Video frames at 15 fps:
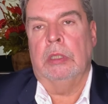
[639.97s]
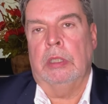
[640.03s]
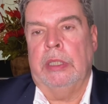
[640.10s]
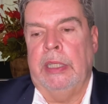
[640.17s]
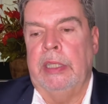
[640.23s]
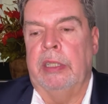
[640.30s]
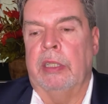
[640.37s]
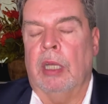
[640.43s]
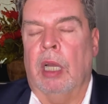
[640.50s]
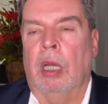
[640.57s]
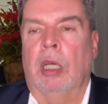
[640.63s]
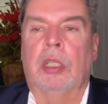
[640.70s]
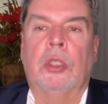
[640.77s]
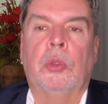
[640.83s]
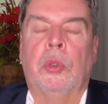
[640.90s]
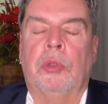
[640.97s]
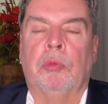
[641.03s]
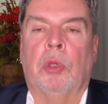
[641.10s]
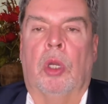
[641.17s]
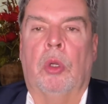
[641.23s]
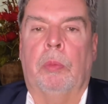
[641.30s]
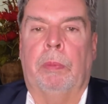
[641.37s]
In an
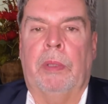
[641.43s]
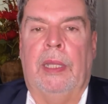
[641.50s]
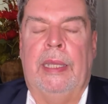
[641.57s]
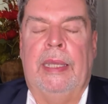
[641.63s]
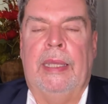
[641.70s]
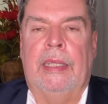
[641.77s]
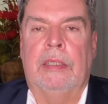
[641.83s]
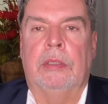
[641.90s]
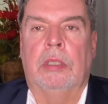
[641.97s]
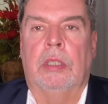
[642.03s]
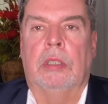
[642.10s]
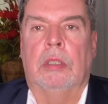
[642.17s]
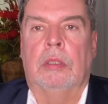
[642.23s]
auto-enroll plan,